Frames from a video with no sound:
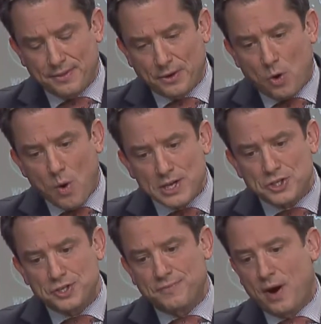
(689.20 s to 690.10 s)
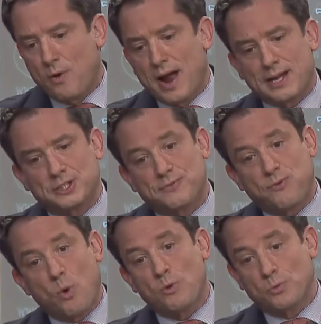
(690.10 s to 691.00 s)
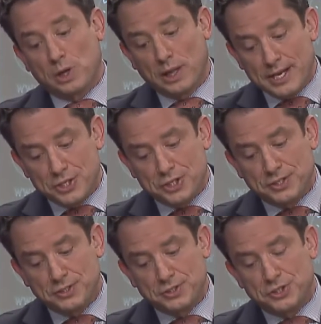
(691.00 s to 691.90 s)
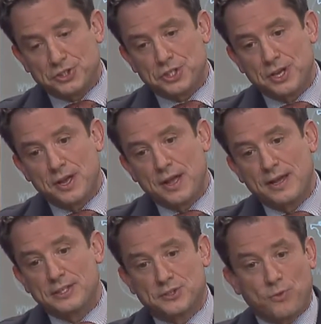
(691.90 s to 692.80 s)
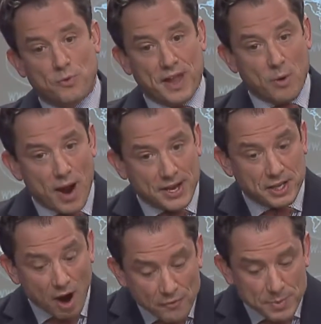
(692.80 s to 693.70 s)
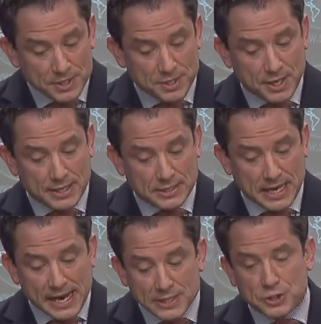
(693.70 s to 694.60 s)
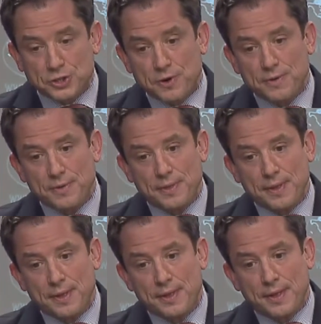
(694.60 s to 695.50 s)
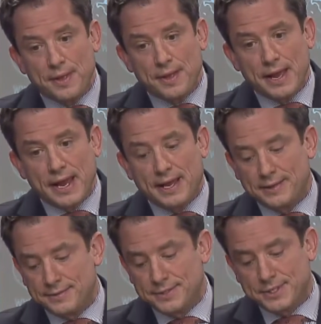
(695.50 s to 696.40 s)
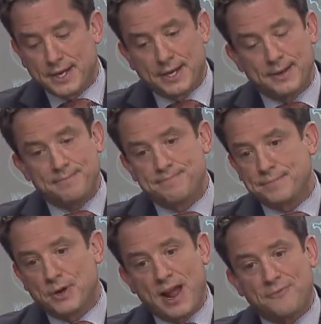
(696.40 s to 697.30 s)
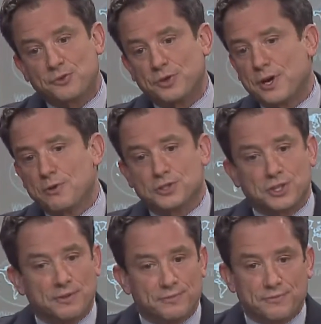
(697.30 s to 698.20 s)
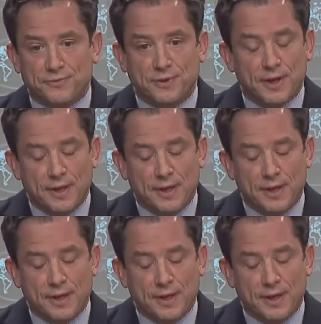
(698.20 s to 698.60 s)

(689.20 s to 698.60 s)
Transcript: the question of Iraq's foreign relations is for the Iraqi government to answer. And after years of